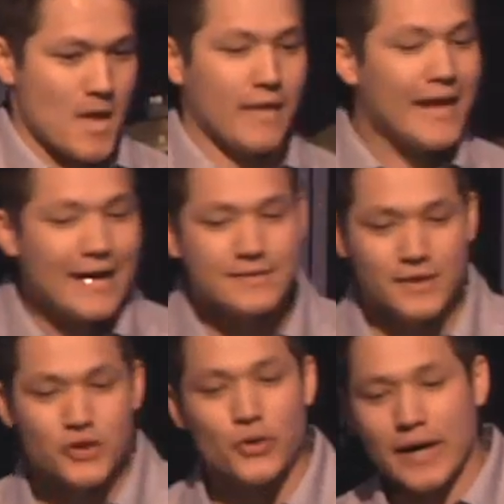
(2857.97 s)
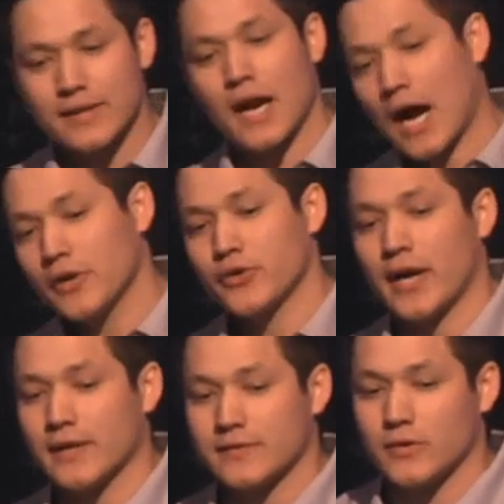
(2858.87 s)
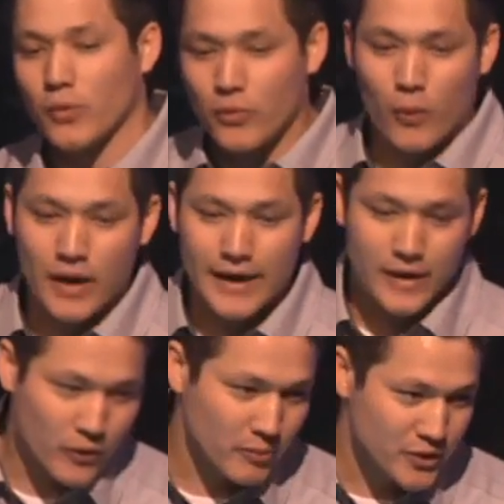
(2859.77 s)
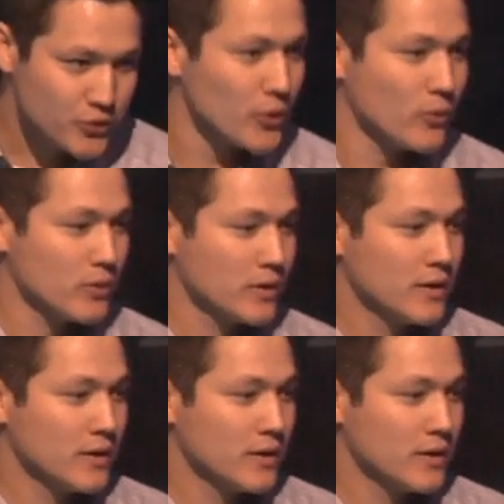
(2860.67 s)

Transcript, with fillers: And that is in direct contrast with what I know to be true.